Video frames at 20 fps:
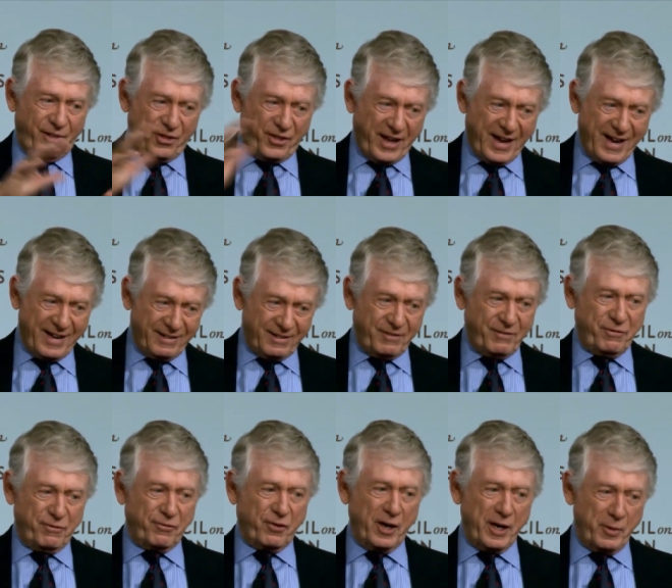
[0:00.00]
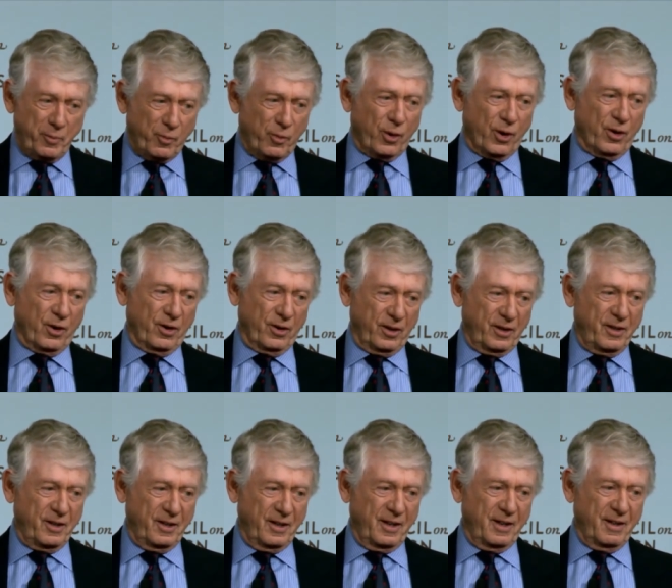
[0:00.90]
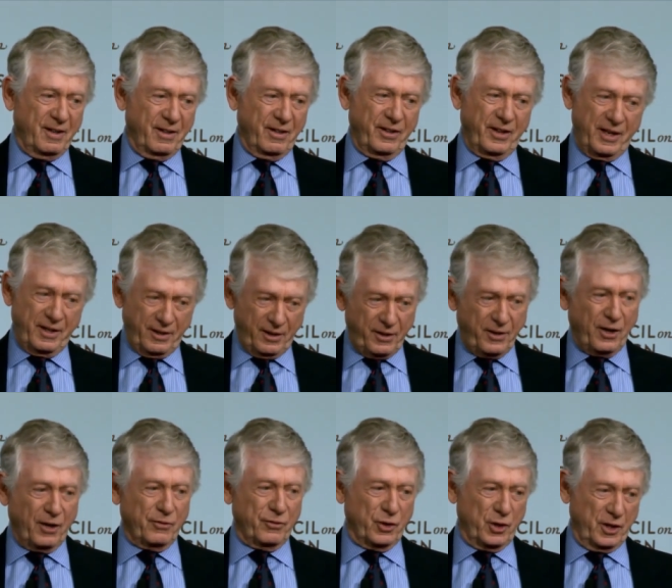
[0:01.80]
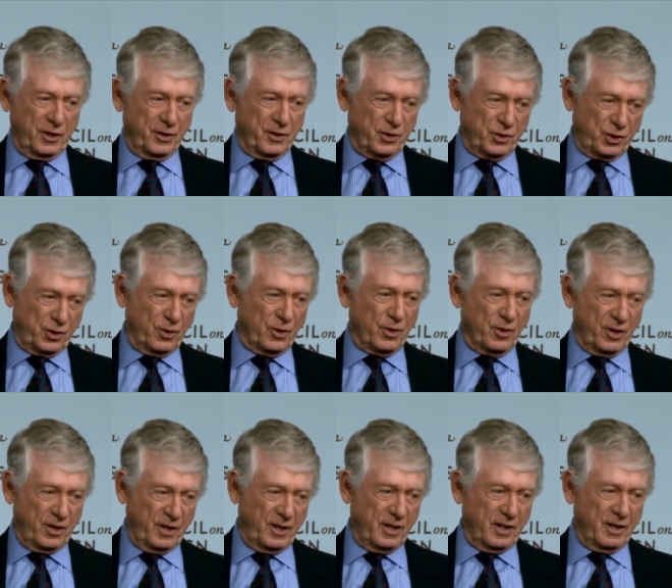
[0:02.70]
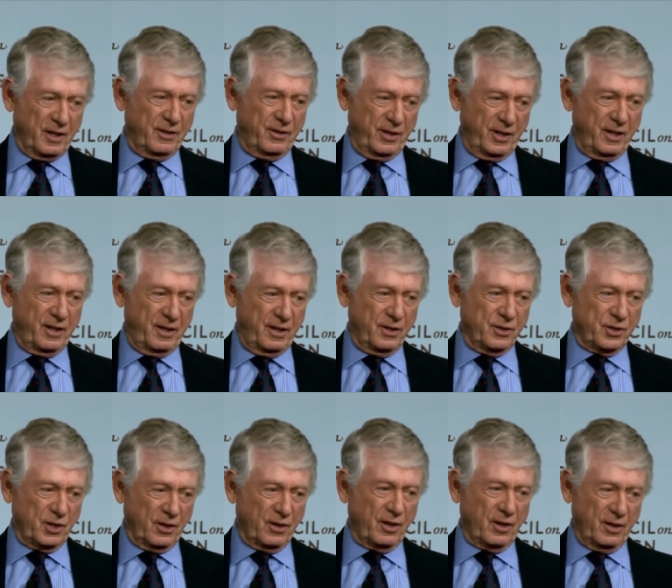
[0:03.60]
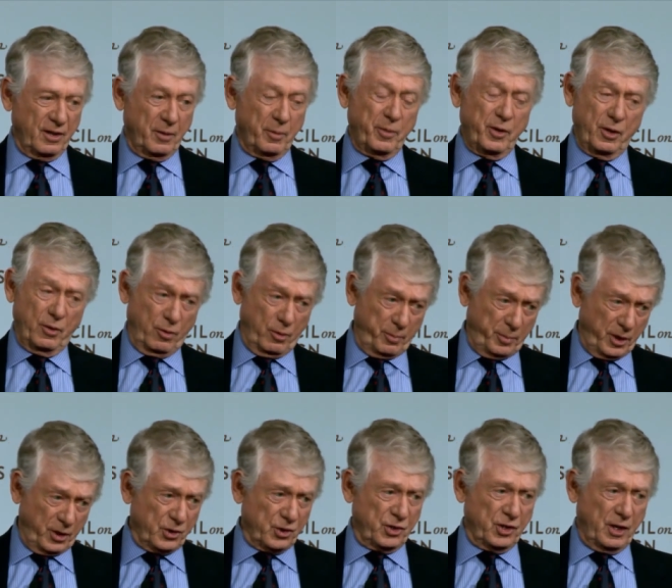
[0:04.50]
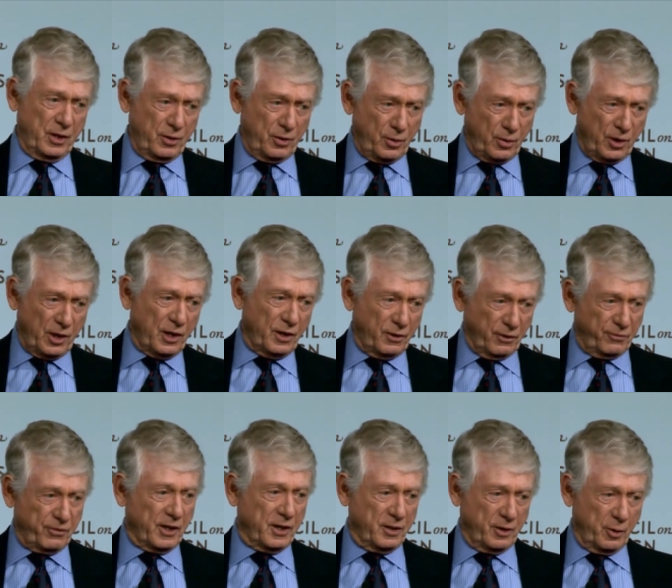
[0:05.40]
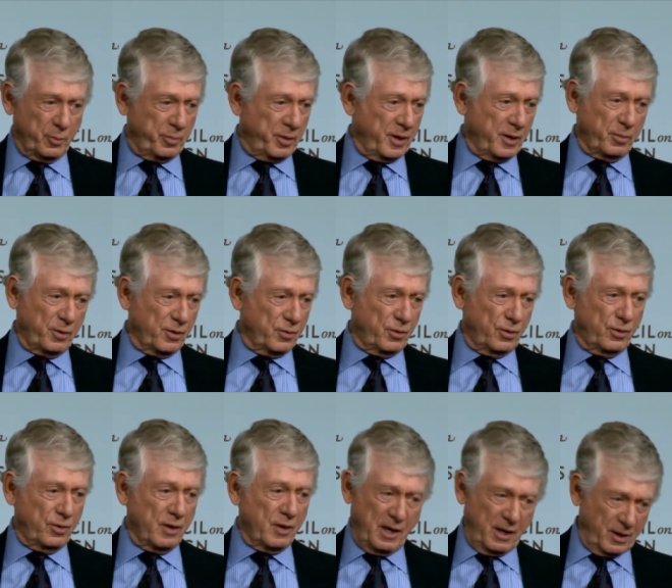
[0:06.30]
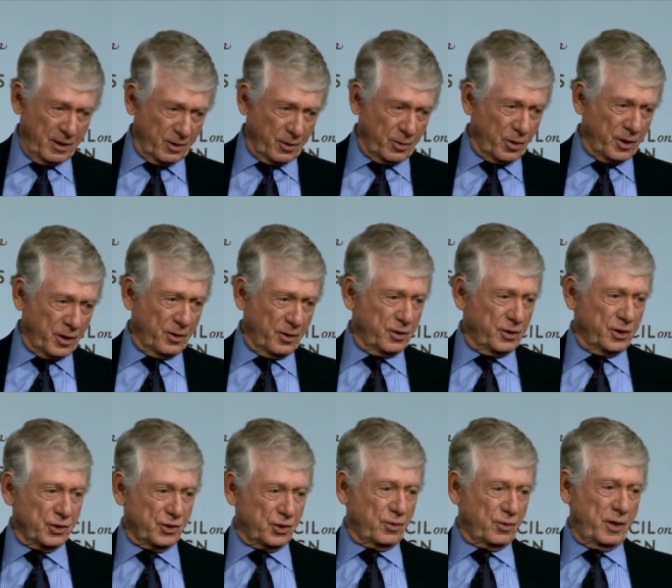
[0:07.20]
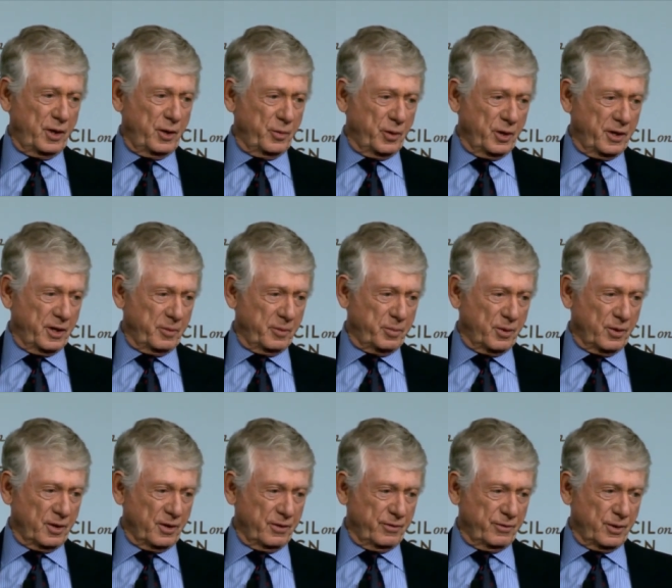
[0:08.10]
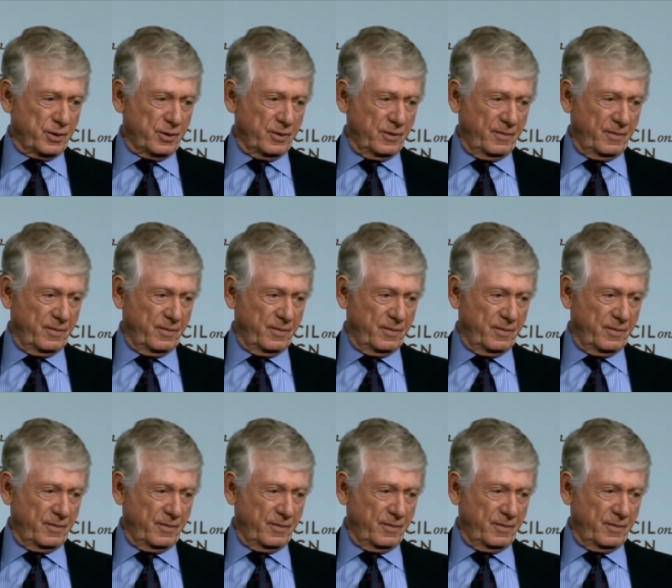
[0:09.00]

that framework, then covering the story, I think, is a little, you know, because then you need to find the people who agree or disagree with that point of view.